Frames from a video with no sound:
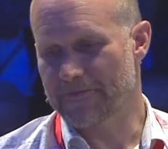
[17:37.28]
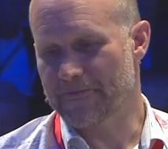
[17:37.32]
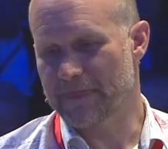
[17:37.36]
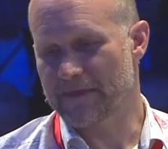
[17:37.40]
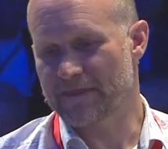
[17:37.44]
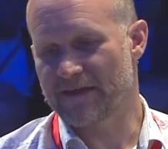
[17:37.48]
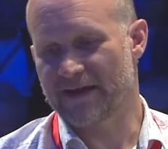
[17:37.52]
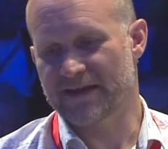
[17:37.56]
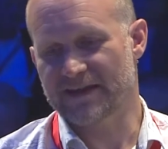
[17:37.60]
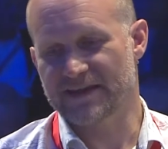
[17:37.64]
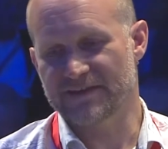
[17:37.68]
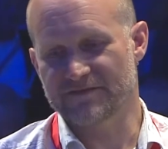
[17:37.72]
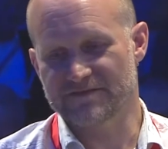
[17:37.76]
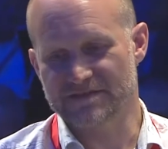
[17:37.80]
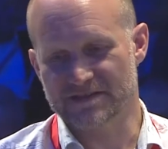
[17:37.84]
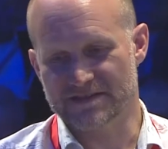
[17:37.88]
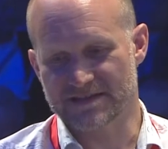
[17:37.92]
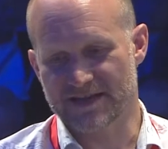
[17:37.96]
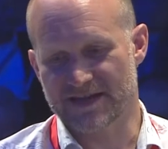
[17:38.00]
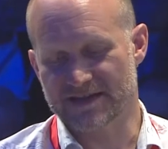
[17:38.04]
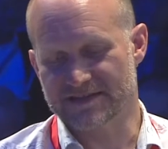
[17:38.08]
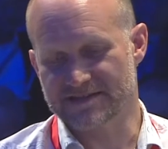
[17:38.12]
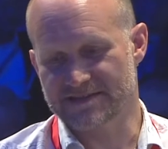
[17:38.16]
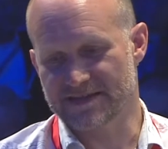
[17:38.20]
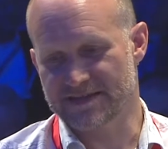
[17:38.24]
That gives us
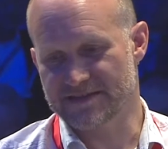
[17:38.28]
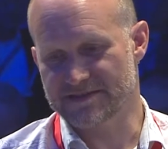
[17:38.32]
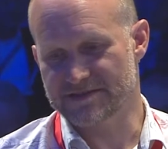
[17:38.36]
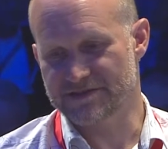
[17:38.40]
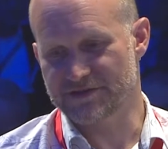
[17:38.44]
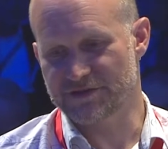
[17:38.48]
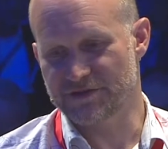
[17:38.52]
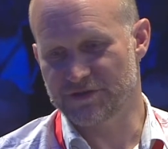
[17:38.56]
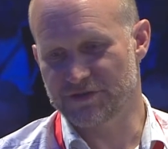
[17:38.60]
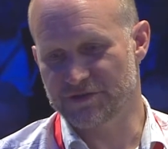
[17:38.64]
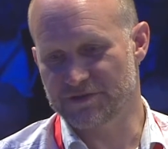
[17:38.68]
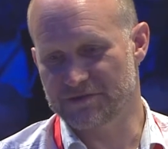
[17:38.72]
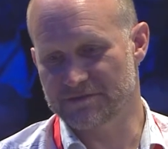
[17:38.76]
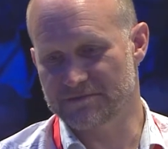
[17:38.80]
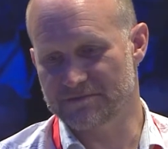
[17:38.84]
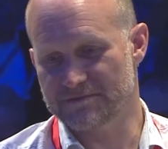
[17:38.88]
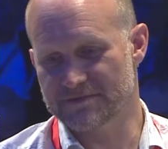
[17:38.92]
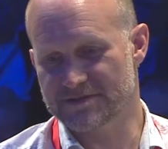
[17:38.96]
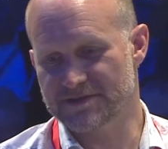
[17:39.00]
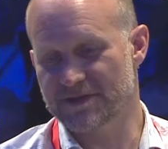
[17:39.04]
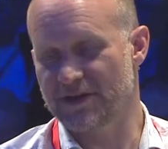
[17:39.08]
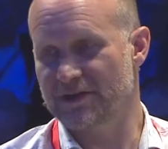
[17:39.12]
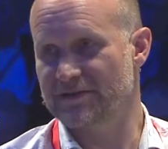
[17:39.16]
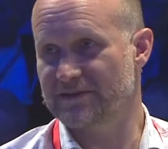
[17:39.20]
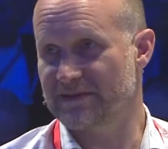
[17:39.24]
access to
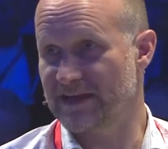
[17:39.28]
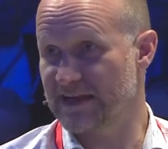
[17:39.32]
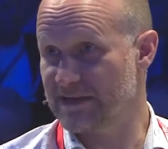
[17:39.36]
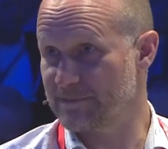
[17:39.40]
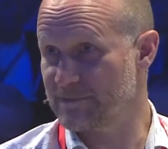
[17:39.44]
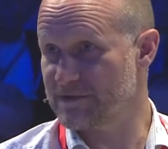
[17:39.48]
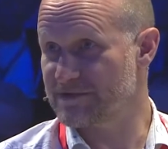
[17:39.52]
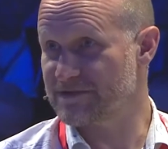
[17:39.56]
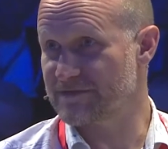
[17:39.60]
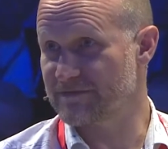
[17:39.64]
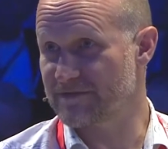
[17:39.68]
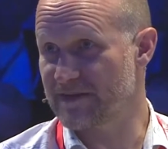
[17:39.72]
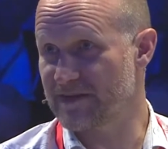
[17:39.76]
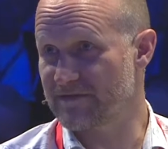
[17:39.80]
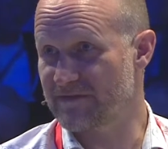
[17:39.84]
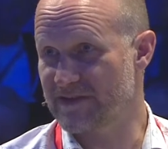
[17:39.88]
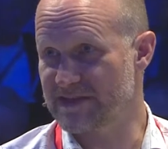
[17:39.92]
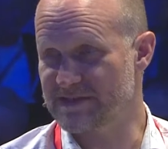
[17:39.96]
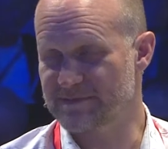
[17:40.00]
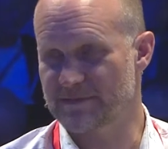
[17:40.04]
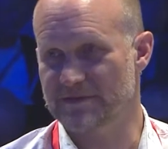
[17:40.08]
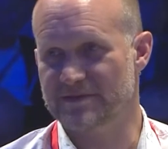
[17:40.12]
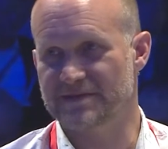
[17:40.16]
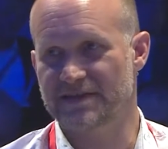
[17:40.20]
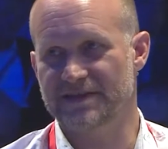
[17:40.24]
certain elements of their
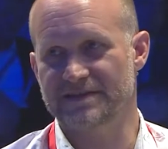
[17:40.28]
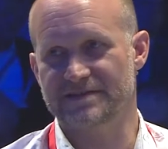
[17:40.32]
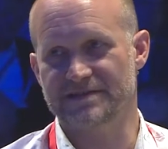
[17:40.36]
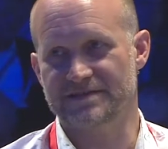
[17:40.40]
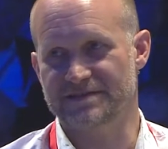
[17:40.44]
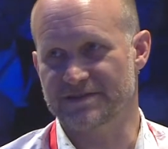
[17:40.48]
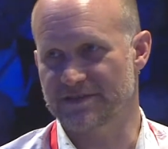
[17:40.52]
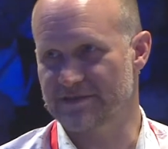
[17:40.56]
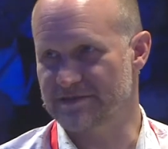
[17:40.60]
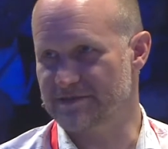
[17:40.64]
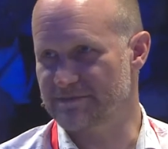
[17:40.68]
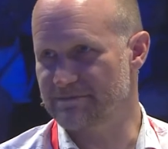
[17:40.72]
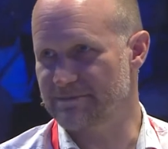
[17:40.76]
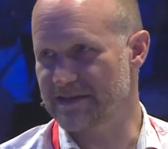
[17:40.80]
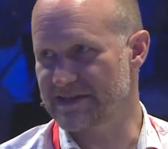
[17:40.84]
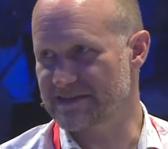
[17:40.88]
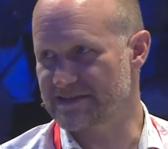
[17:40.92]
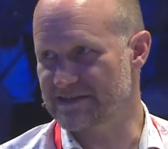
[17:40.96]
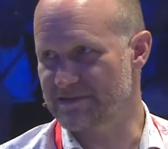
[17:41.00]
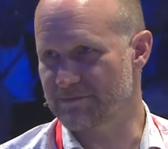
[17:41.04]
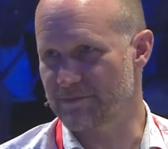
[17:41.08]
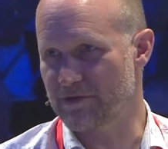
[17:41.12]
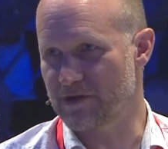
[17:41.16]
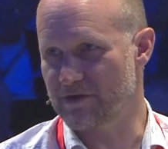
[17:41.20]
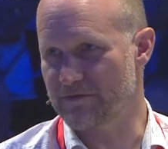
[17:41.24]
Facebook data, so some
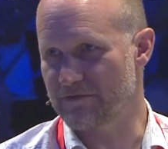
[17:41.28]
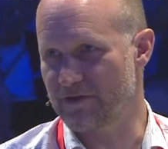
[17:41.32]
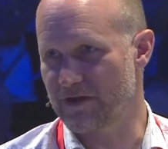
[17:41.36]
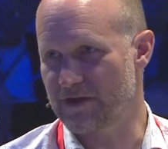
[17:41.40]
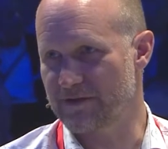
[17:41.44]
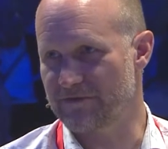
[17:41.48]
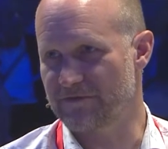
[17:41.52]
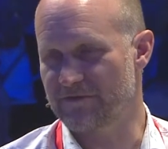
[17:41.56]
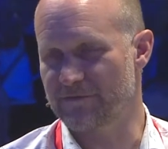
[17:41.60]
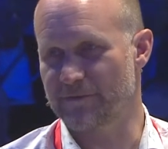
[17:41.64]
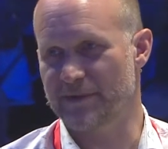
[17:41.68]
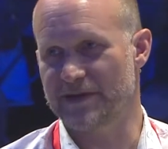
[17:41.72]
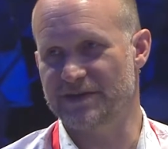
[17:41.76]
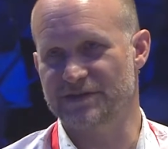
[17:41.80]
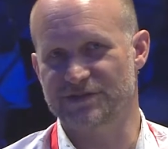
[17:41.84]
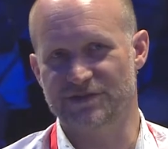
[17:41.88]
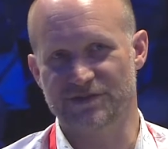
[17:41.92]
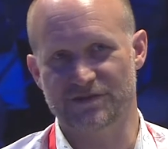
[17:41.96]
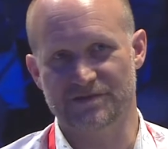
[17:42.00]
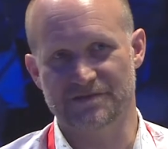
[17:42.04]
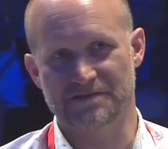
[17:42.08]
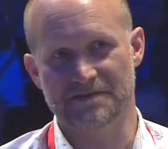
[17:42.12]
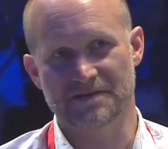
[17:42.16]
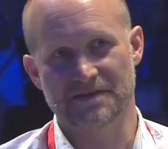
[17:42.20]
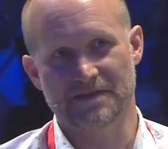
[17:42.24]
basic profile
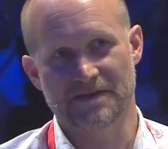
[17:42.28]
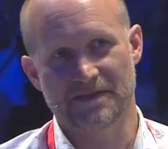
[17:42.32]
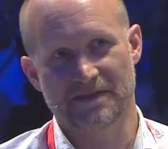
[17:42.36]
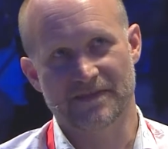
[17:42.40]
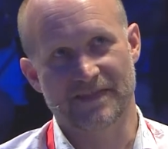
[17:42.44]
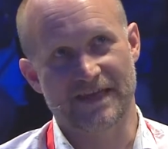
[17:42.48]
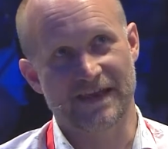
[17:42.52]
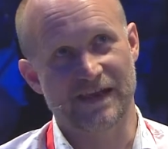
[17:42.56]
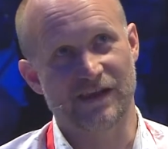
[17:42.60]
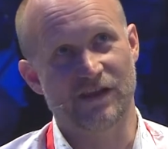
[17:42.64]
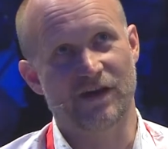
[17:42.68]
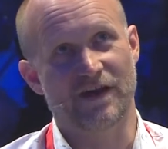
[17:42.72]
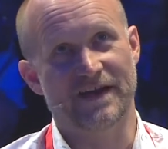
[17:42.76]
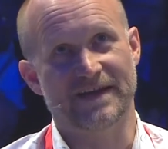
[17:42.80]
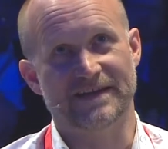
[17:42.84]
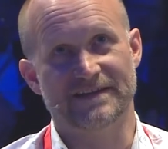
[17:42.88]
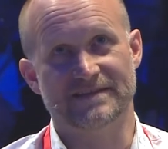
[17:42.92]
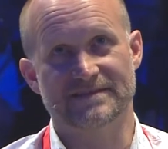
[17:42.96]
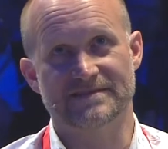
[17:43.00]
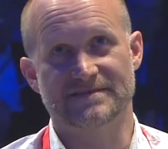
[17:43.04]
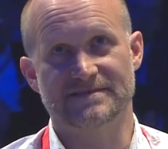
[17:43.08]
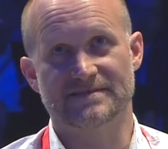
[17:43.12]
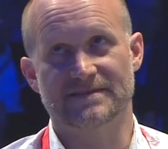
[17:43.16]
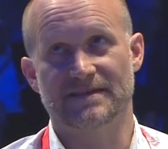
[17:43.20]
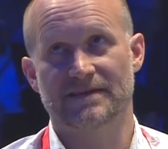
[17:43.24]
information, their
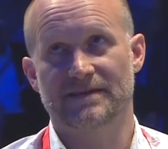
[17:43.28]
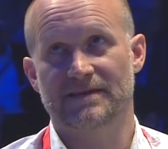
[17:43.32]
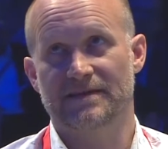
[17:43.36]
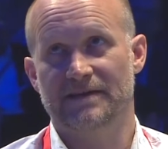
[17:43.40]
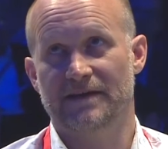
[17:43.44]
likes,